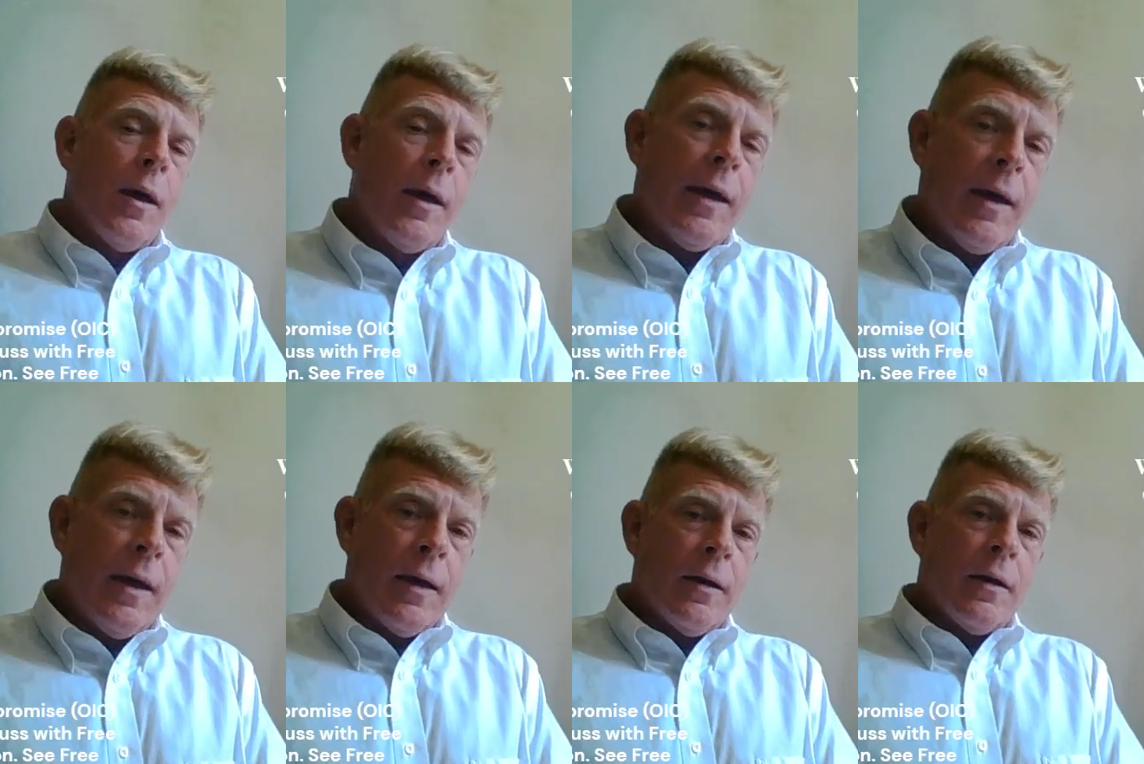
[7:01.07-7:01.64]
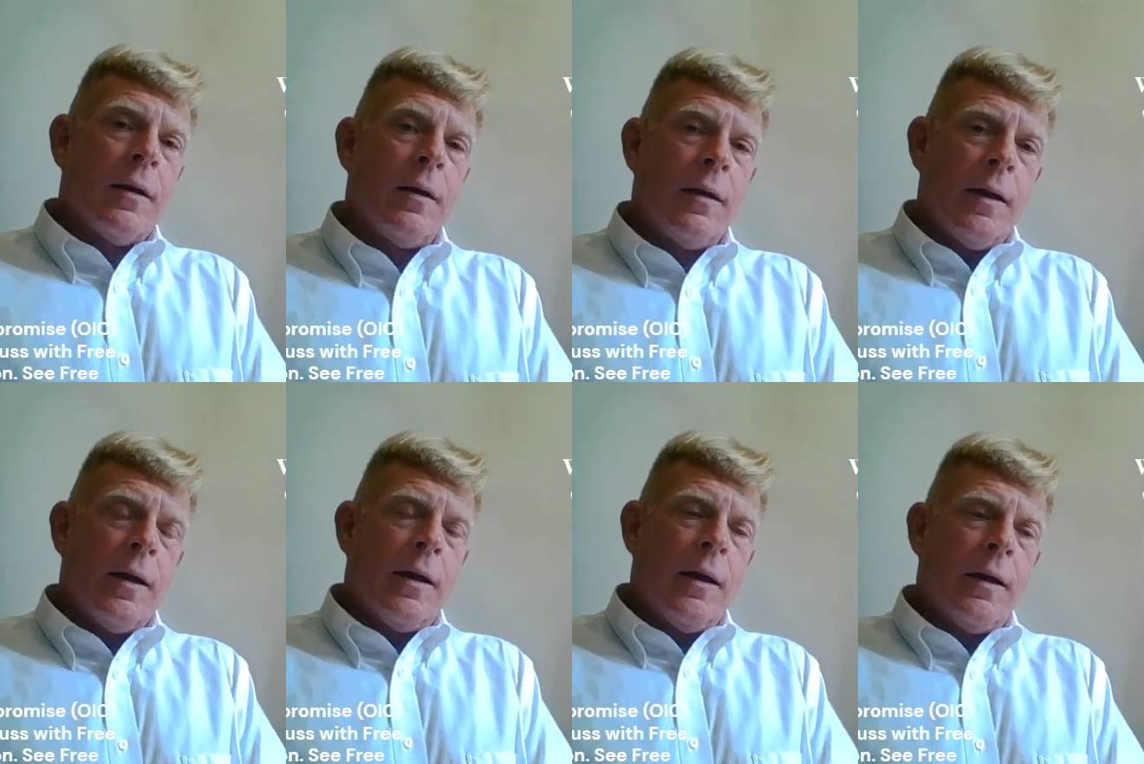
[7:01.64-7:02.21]
in
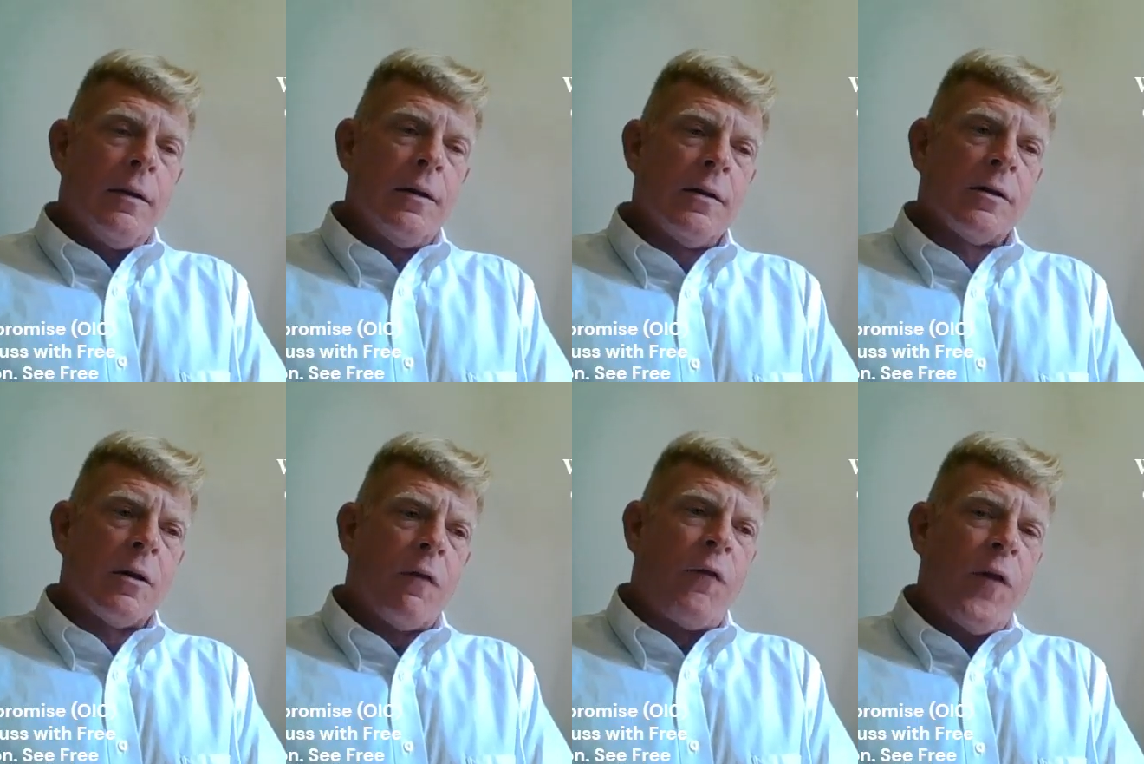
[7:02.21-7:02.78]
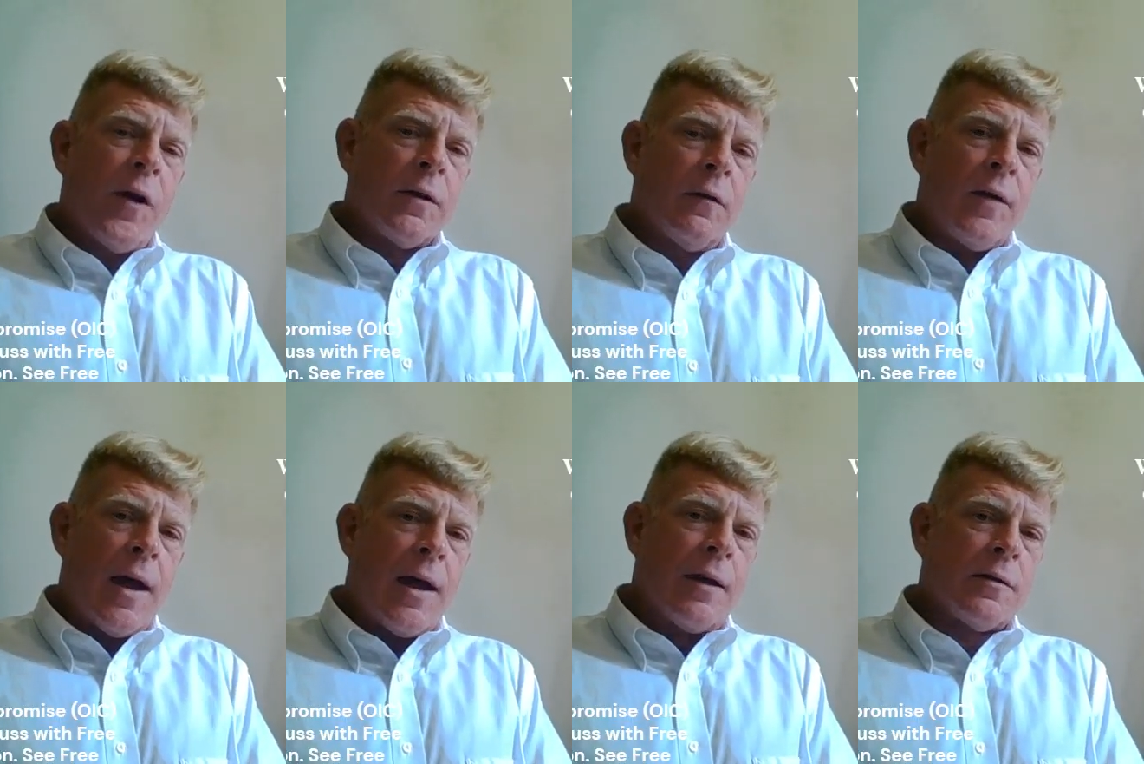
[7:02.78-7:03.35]
this effective
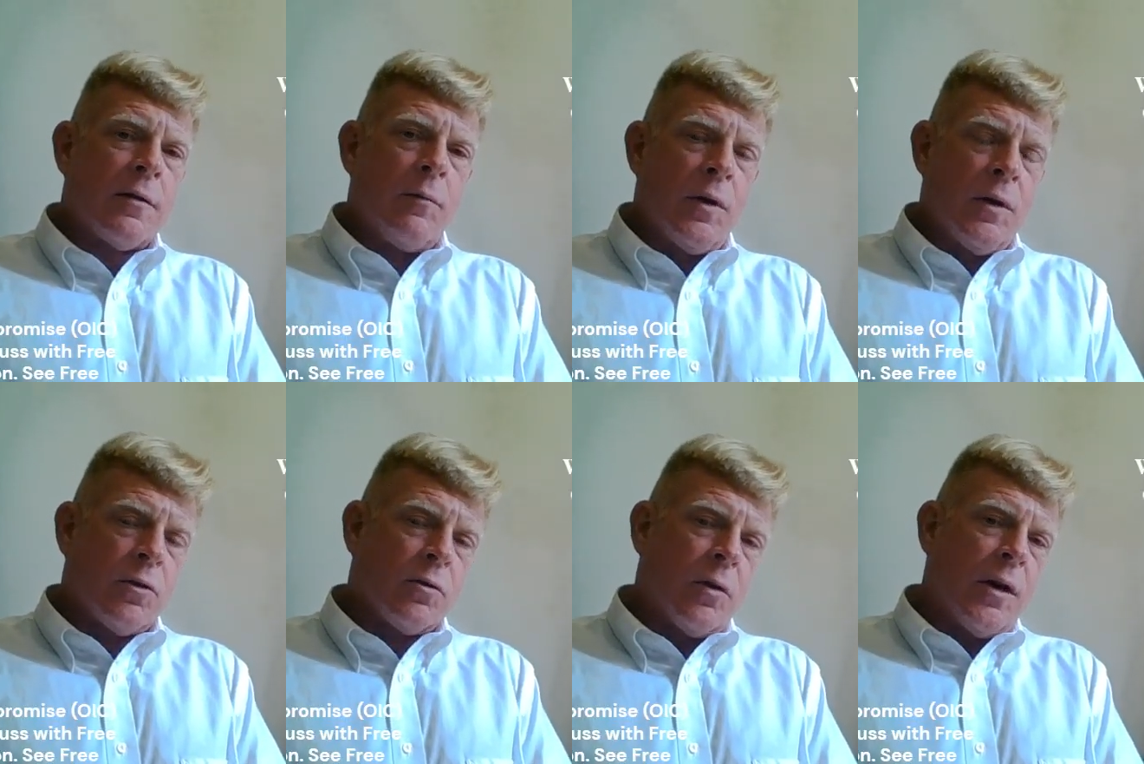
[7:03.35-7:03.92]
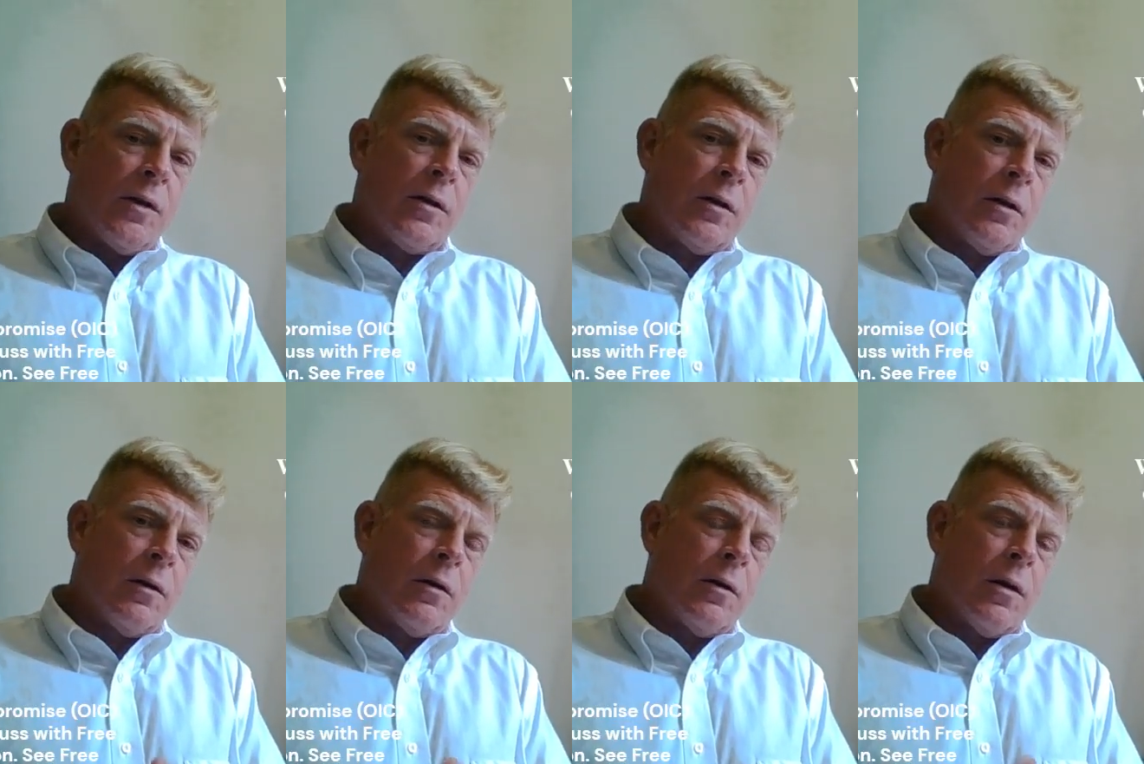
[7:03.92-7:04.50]
tax
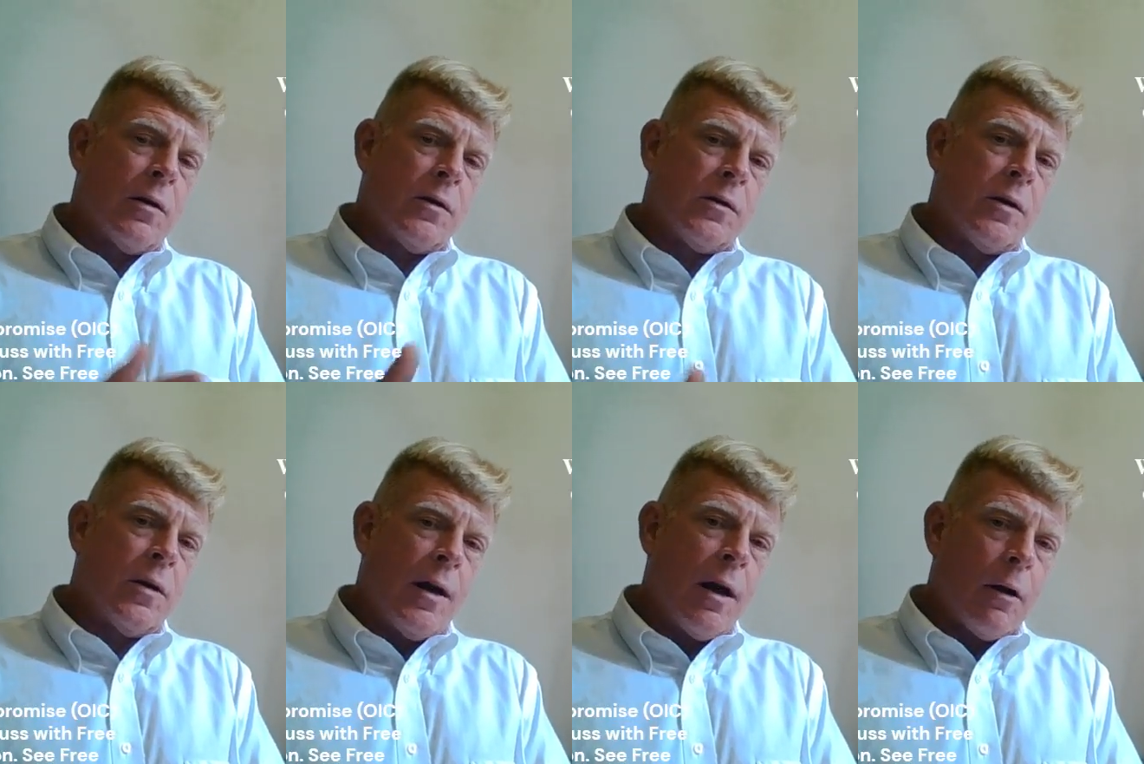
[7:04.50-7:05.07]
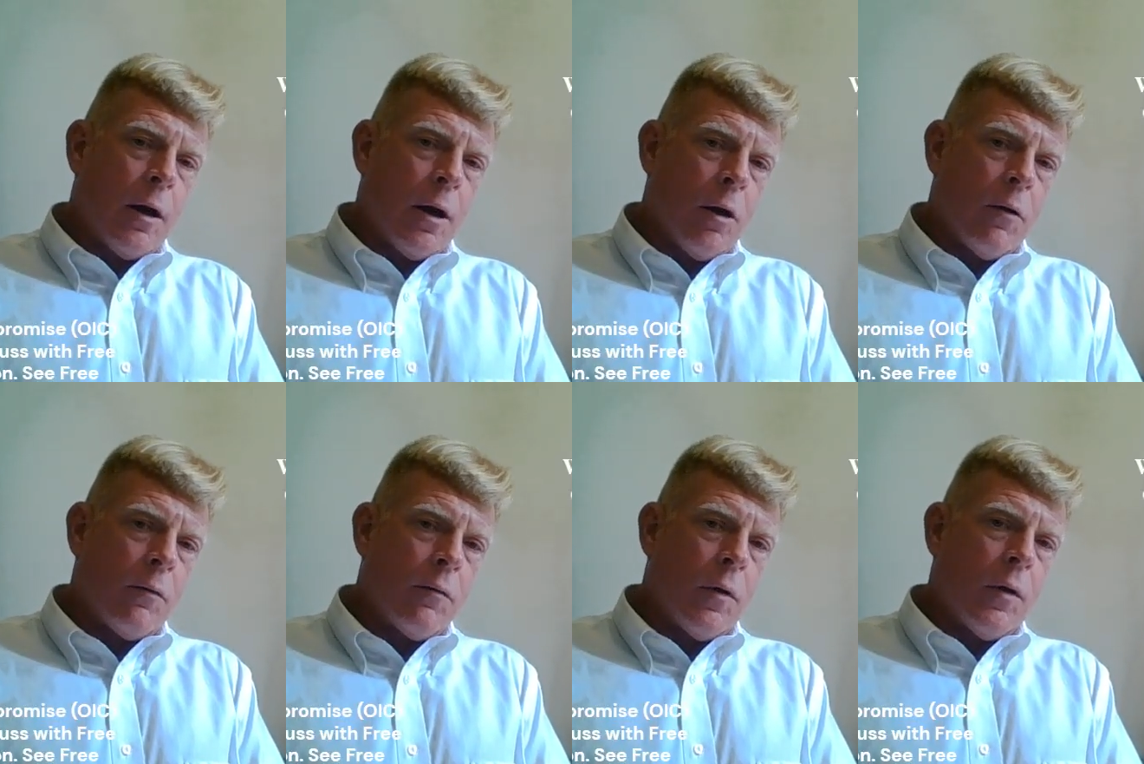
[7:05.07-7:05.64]
administration scenario,
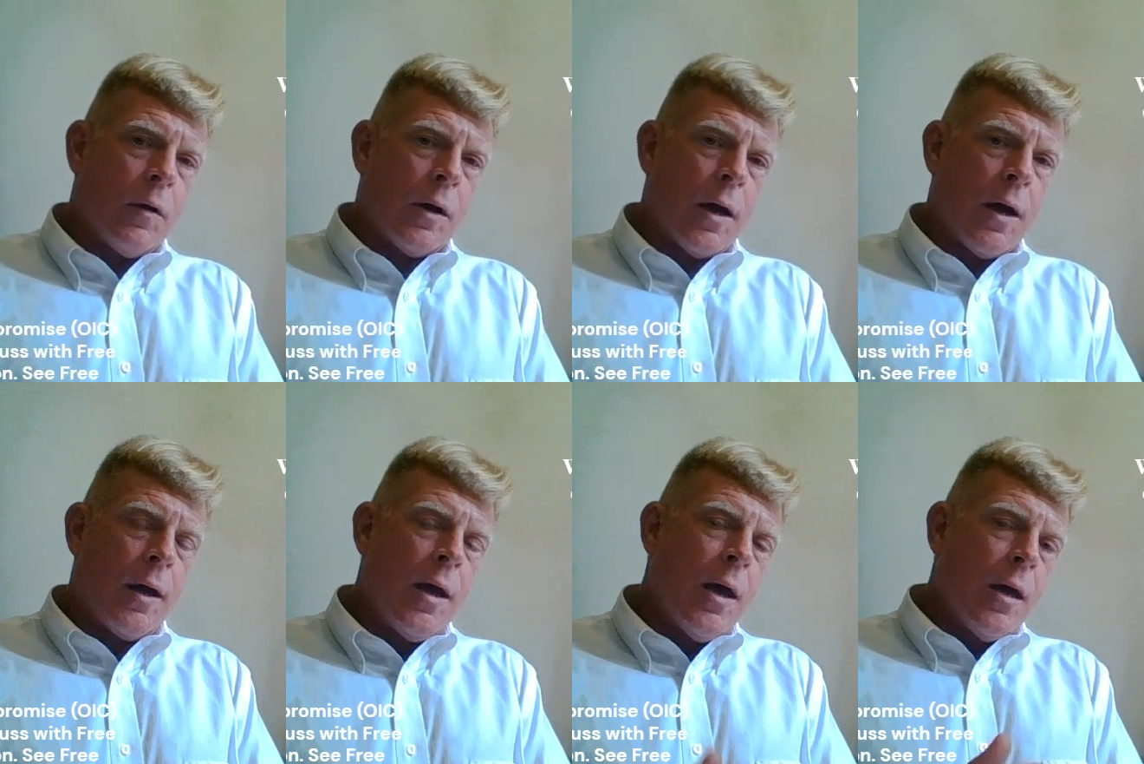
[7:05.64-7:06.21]
okay,